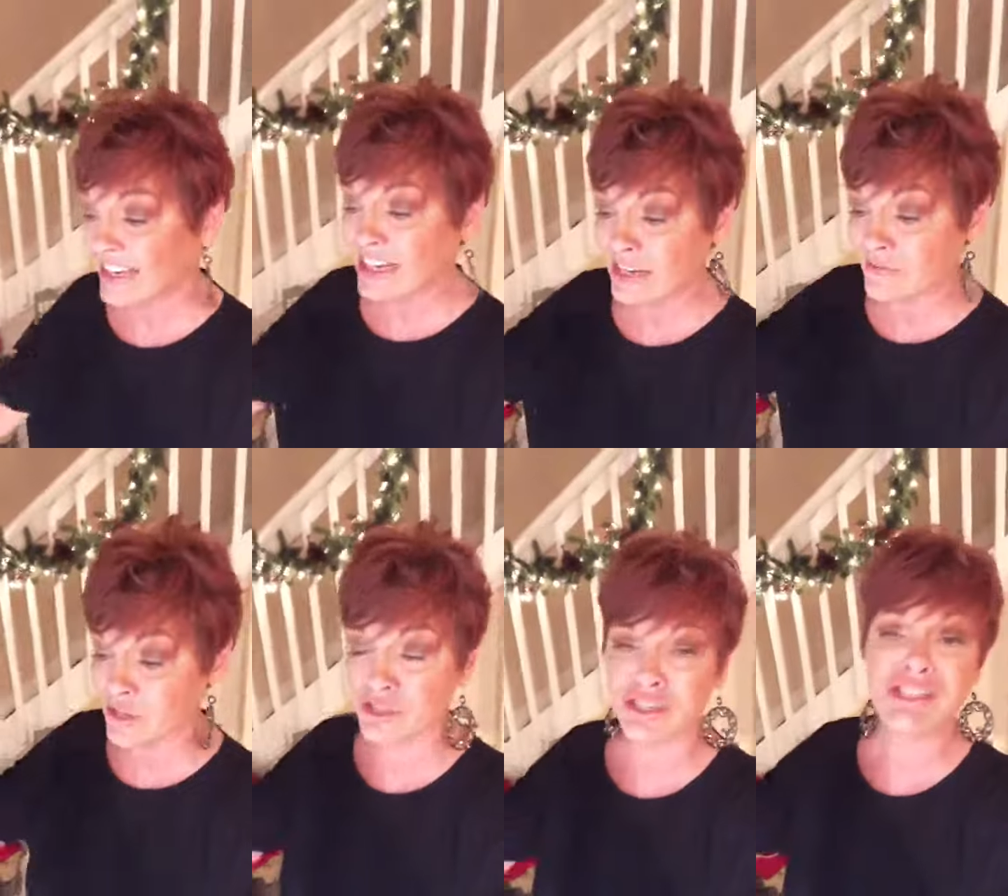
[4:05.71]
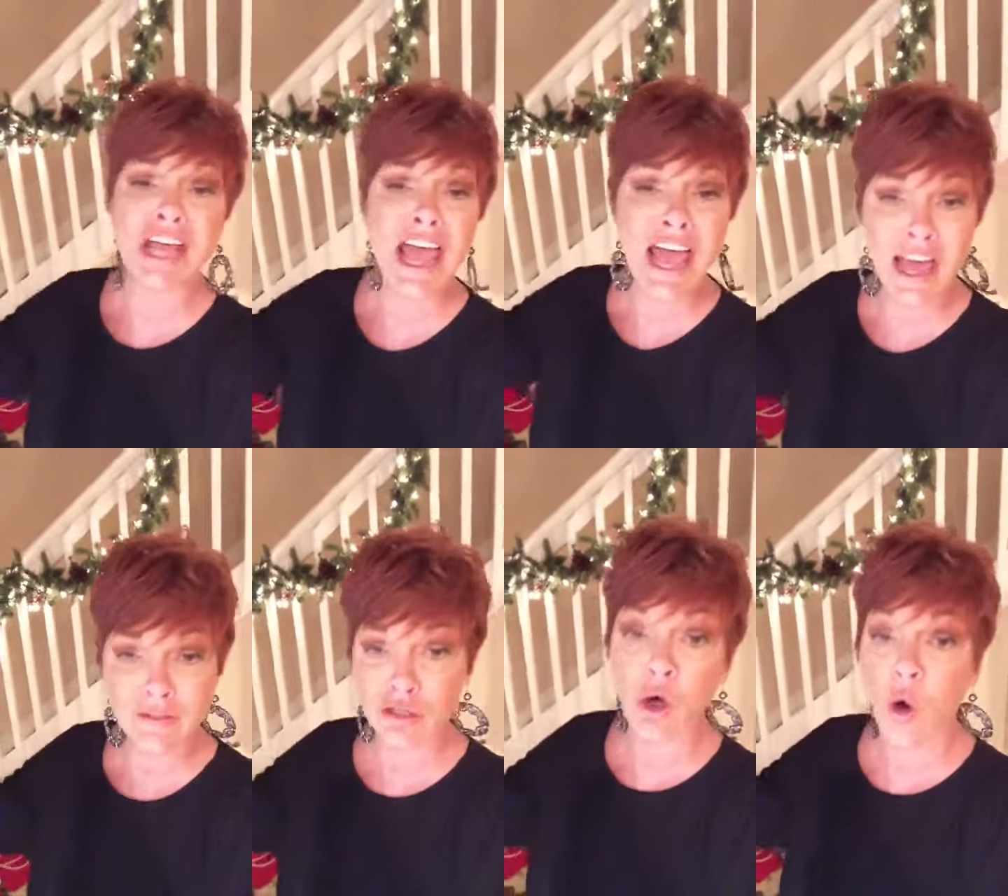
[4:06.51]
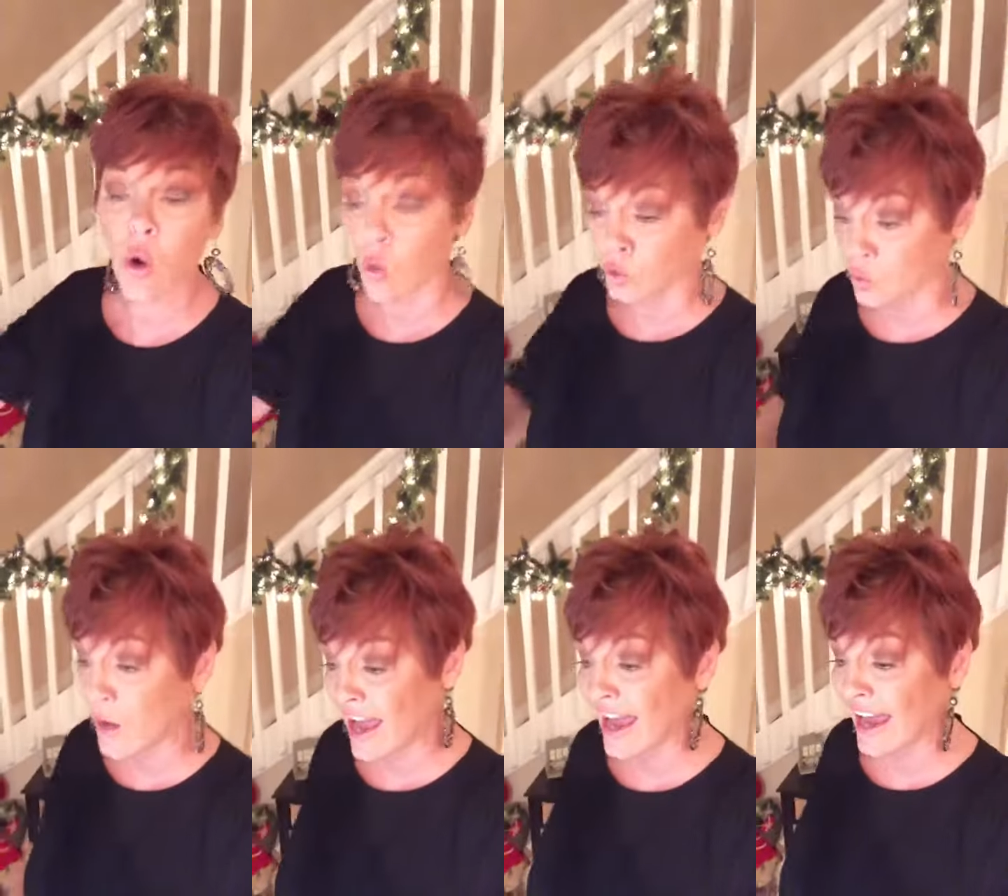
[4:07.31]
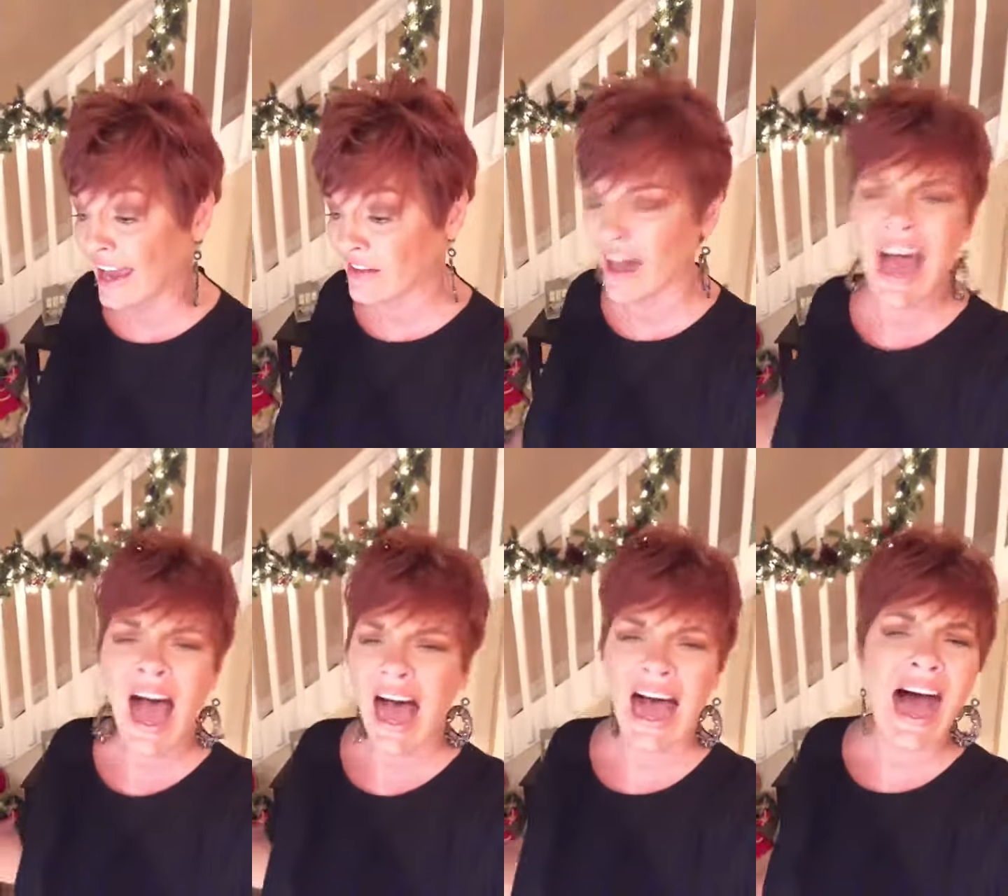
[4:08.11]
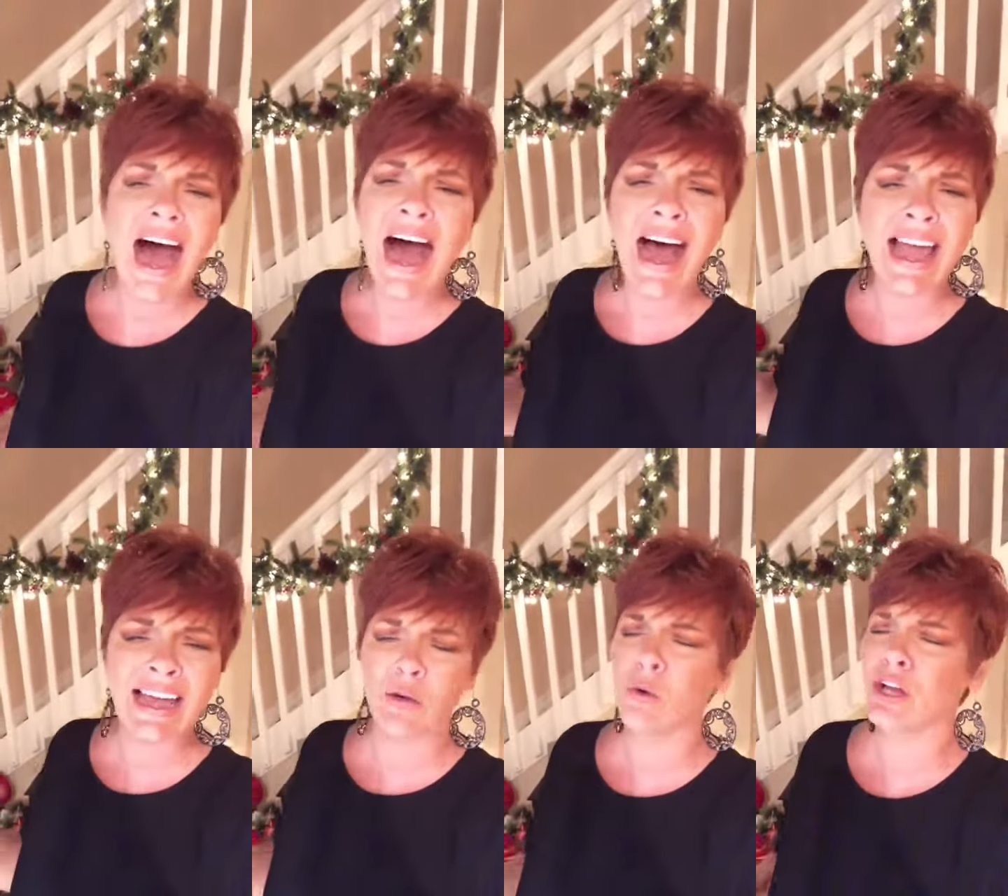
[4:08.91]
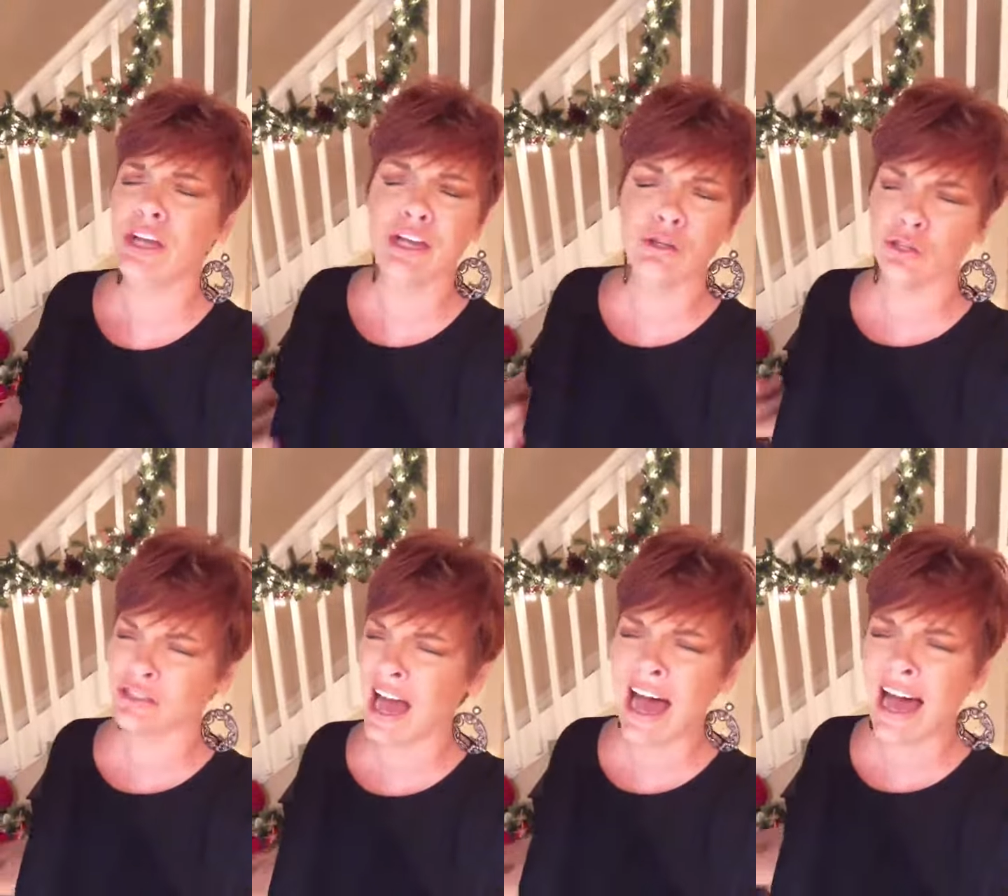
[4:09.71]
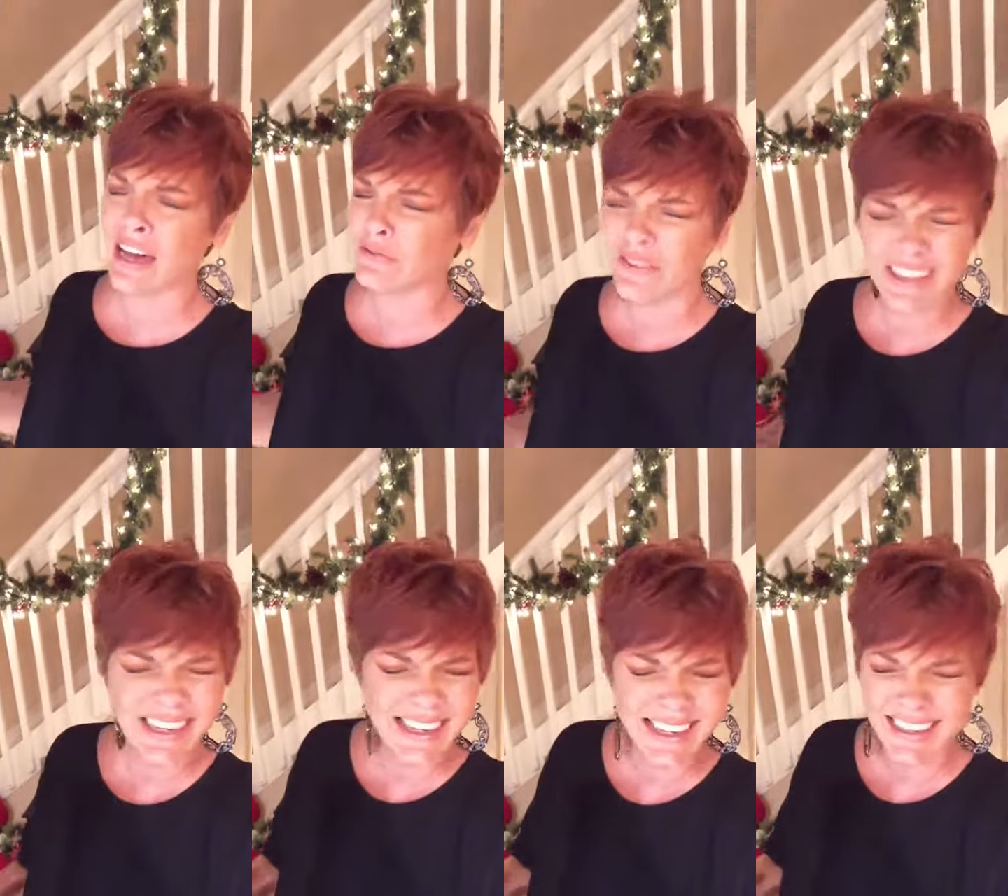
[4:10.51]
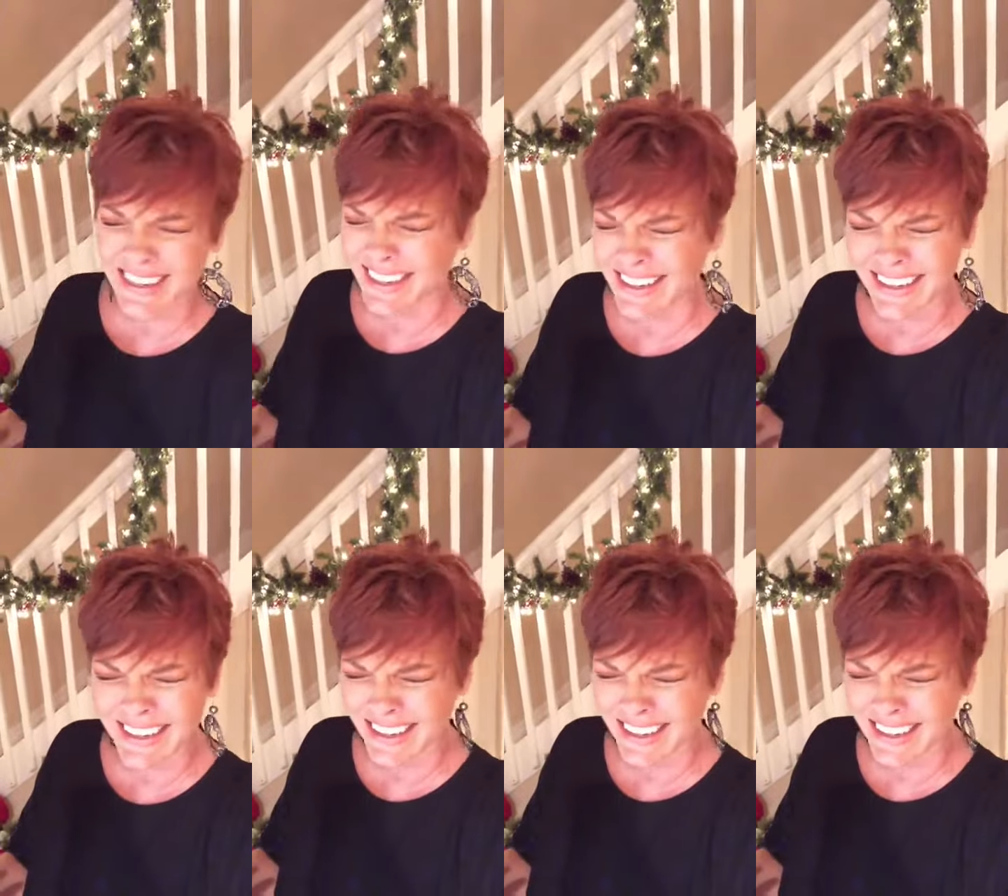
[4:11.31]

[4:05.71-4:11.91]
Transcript: even death's cold wave I will not flee,